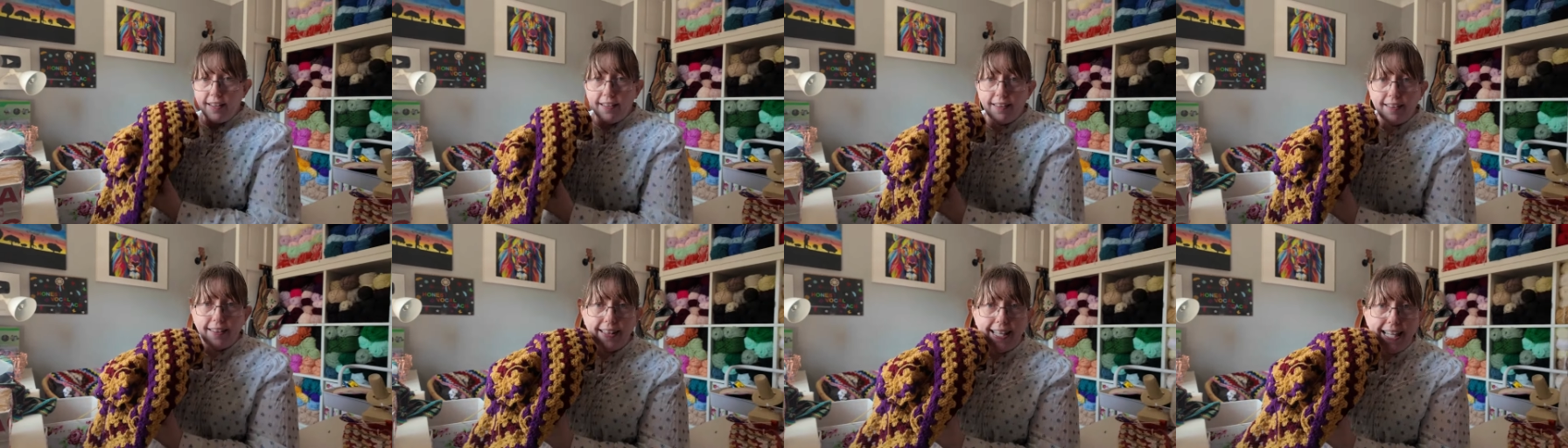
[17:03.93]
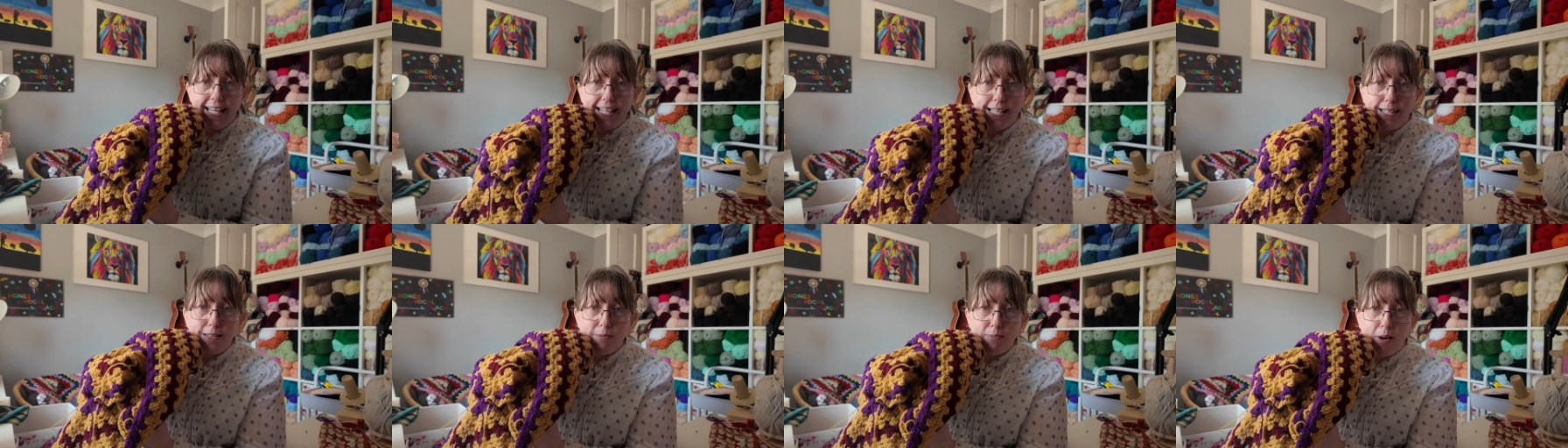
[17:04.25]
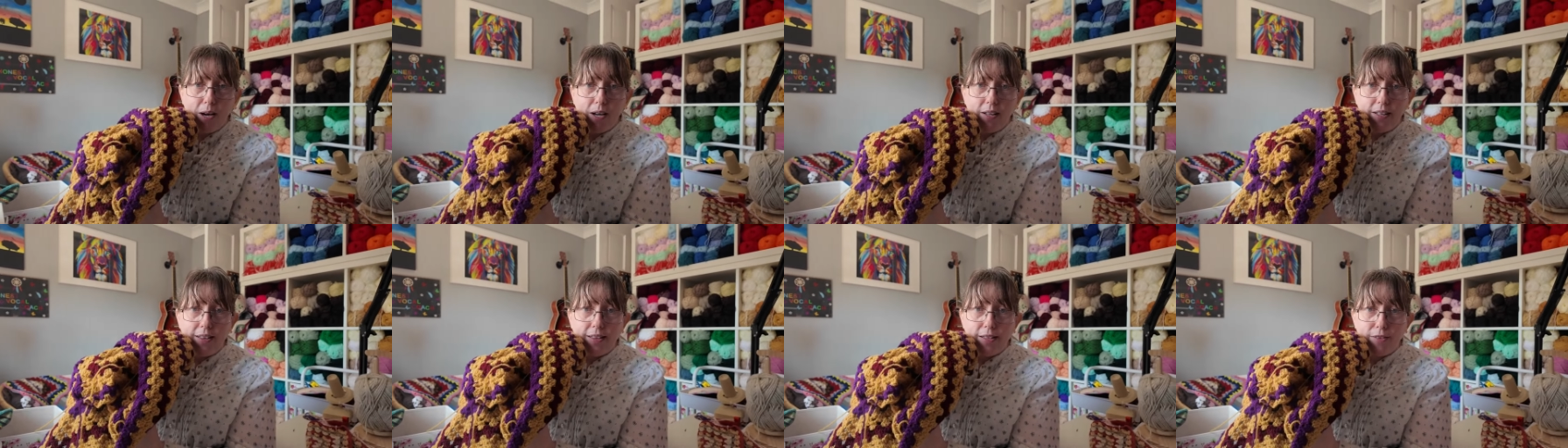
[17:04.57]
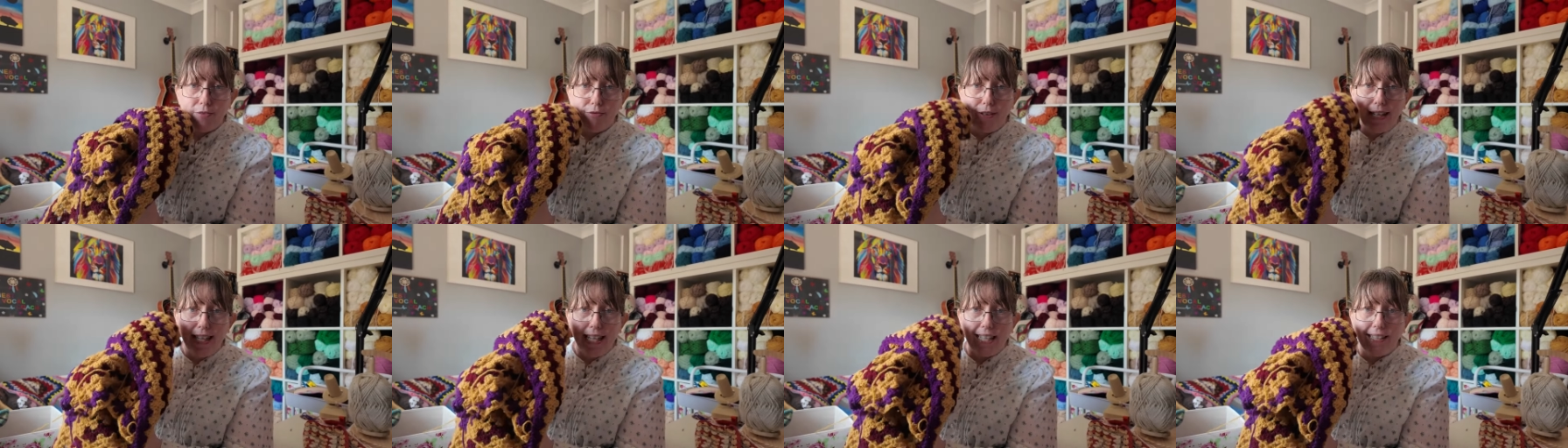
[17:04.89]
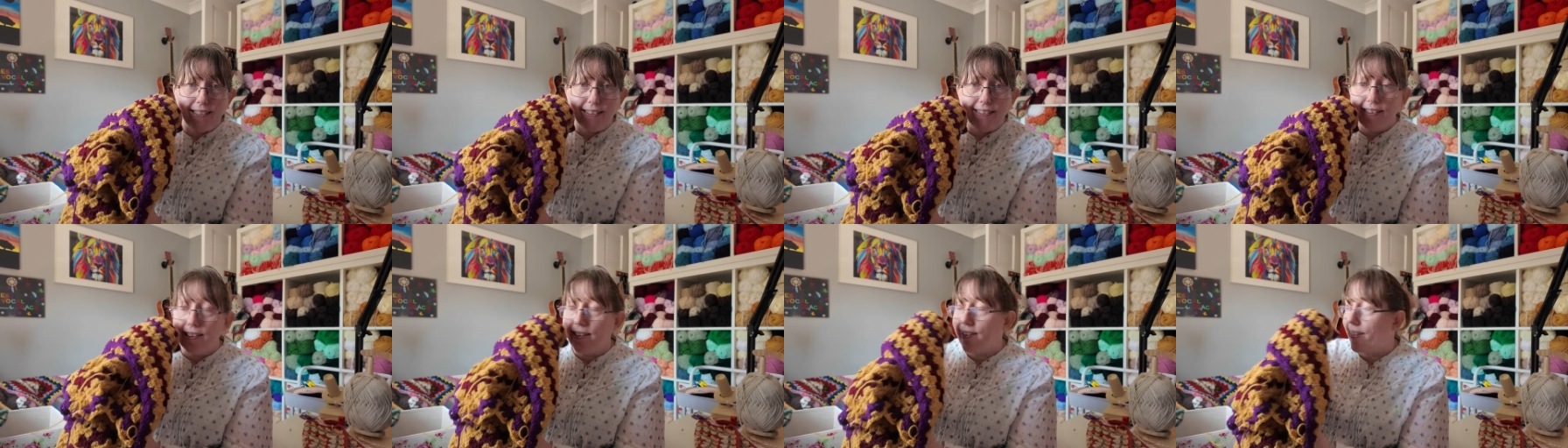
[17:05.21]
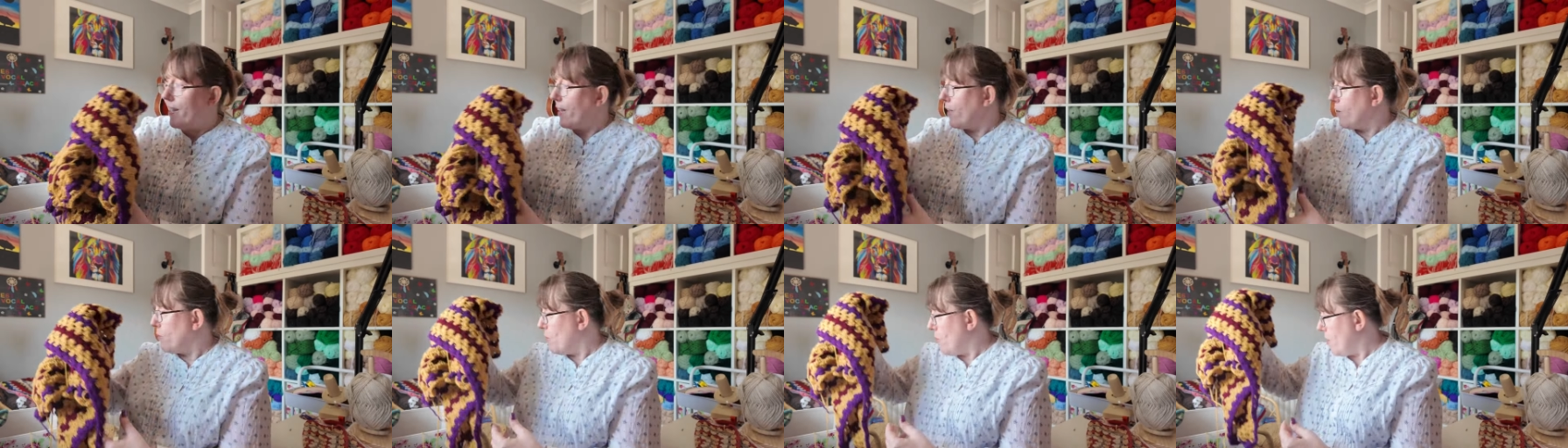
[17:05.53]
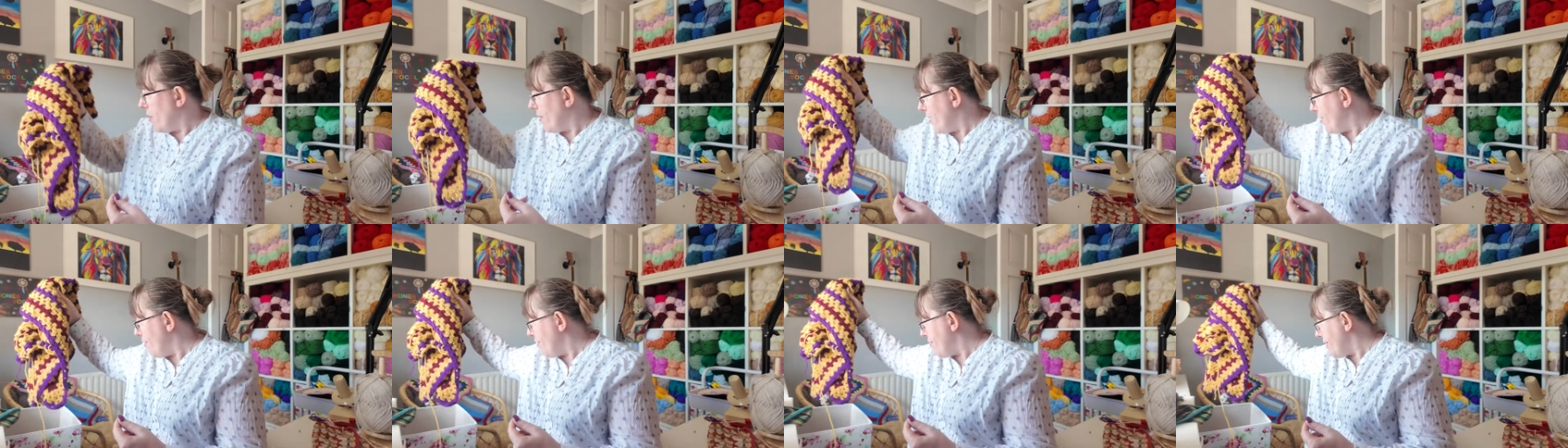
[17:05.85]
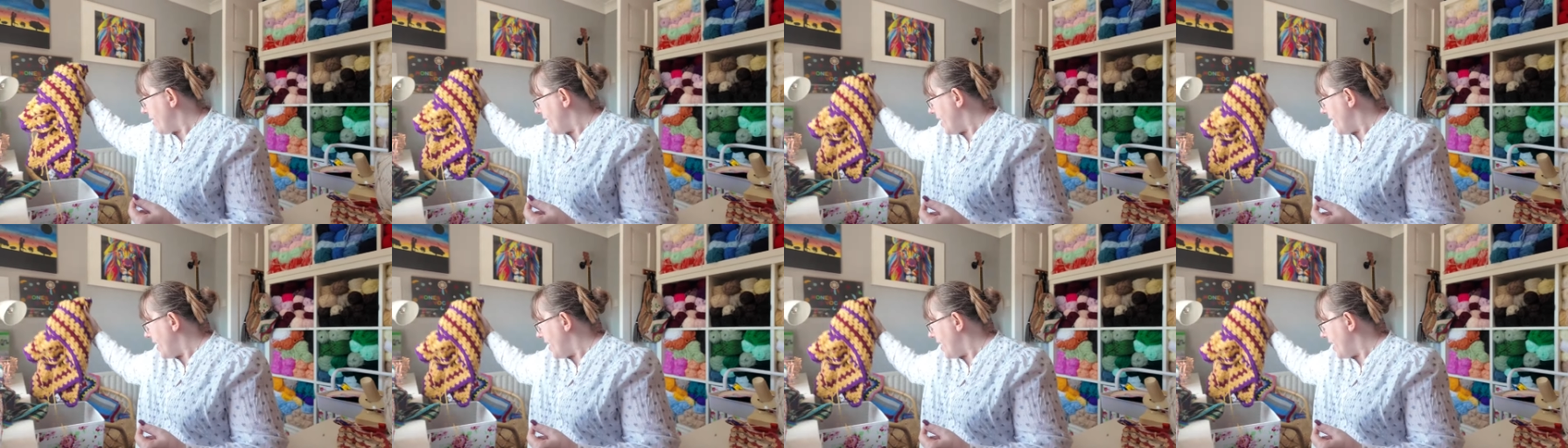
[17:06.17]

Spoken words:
this one, the regal looking one over